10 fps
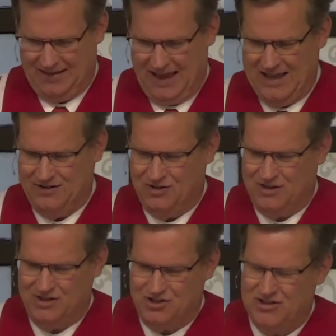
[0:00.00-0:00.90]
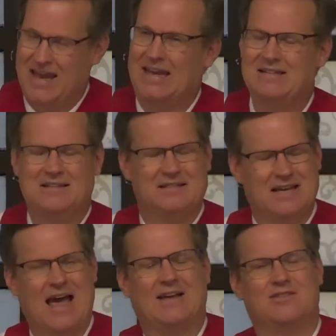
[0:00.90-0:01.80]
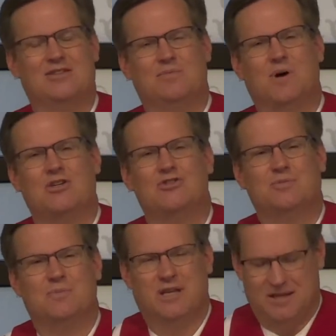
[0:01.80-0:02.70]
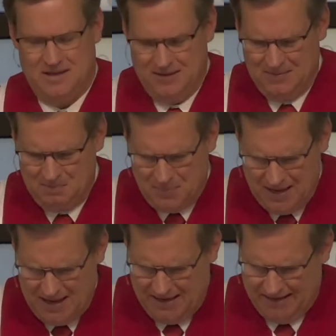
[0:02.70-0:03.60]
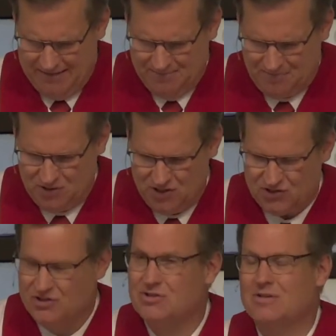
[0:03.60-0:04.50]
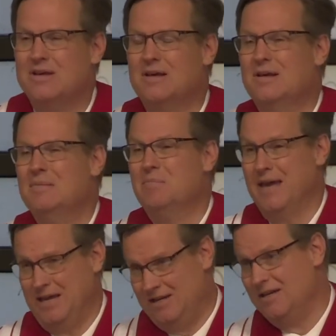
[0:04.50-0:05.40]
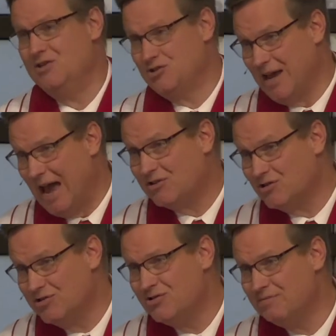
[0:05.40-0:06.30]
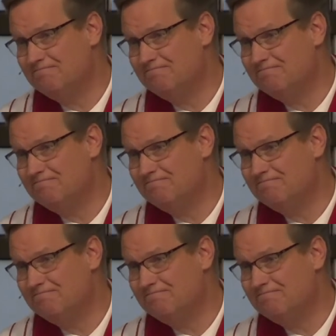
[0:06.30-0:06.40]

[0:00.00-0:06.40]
And to the state, taxes must be paid. Jesus paid his taxes,